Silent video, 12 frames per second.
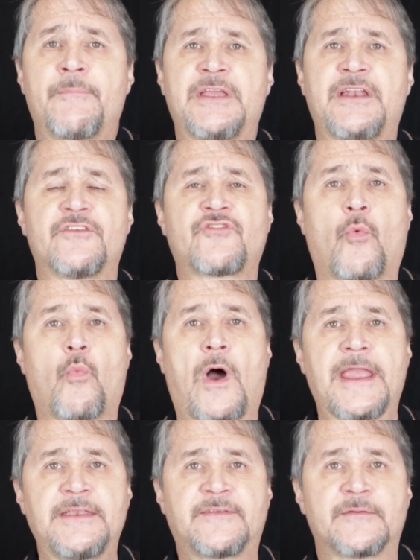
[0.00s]
It is a
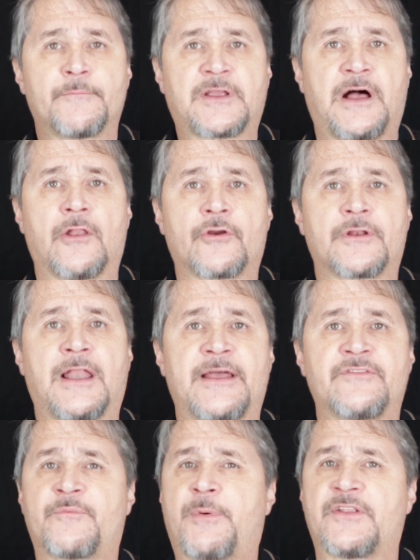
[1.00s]
white colored
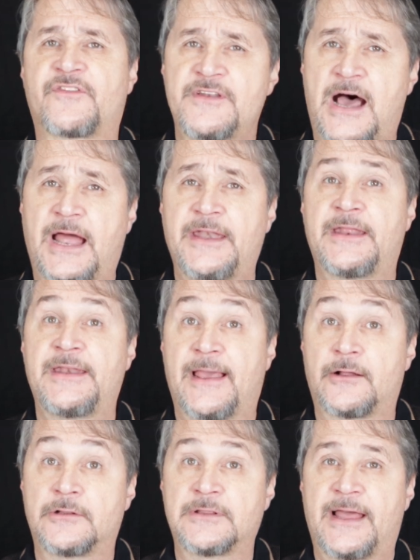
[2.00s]
lens, but it's not an
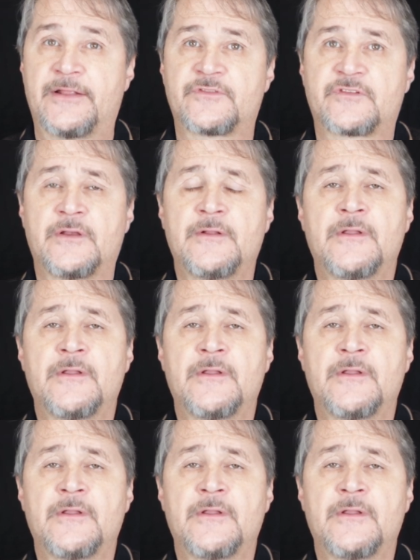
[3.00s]
L lens.